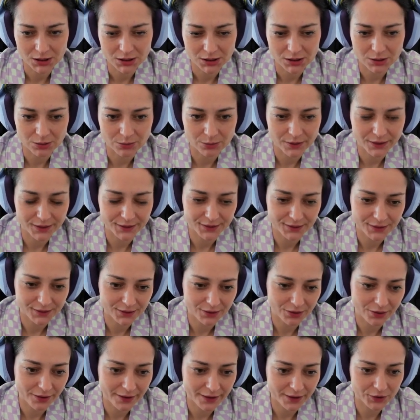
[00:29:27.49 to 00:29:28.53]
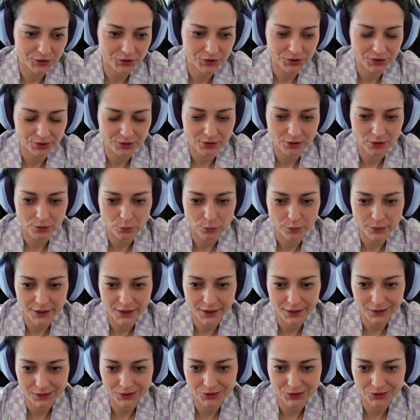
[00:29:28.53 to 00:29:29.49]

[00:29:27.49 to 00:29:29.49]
quite a direct way